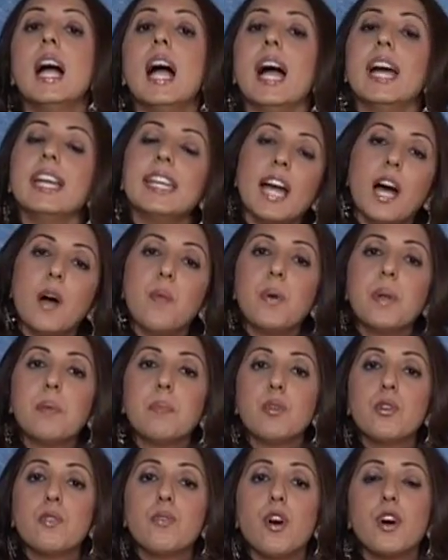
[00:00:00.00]
And now we
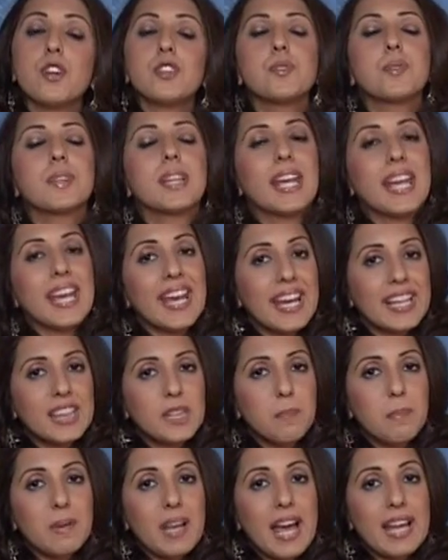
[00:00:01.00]
move on to the
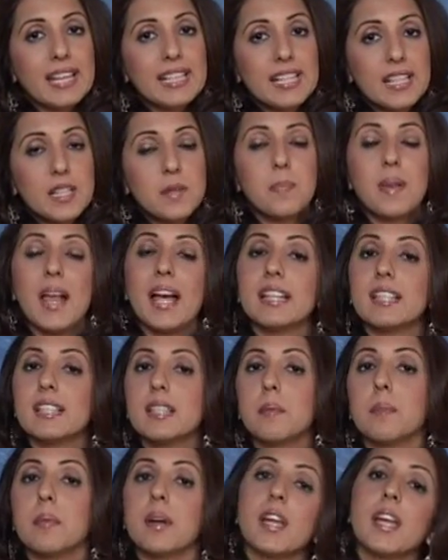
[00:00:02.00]
8th planet, planet
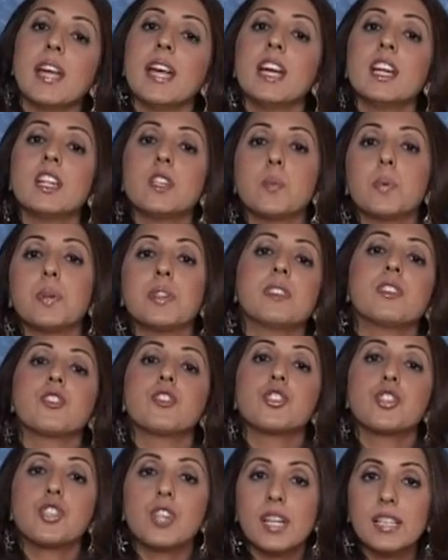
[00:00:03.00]
number 8, with
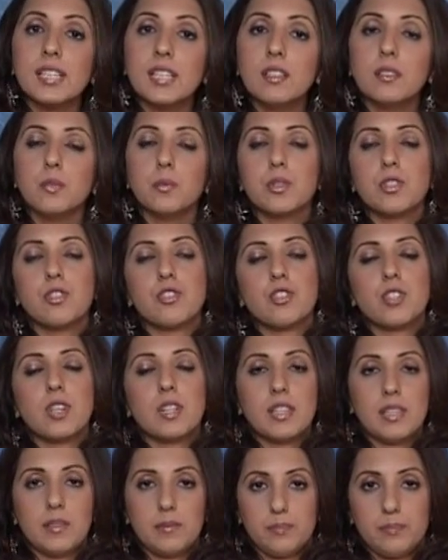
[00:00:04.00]
Shani, which is
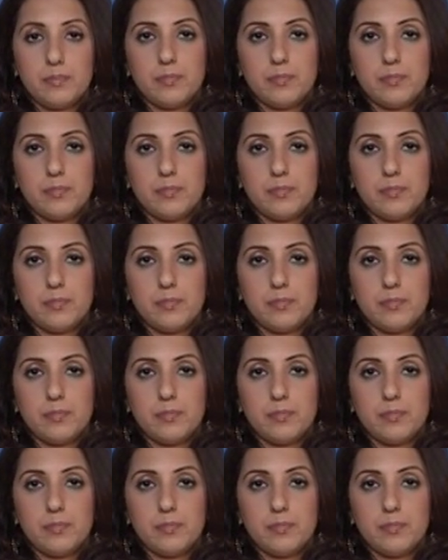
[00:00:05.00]
Shani.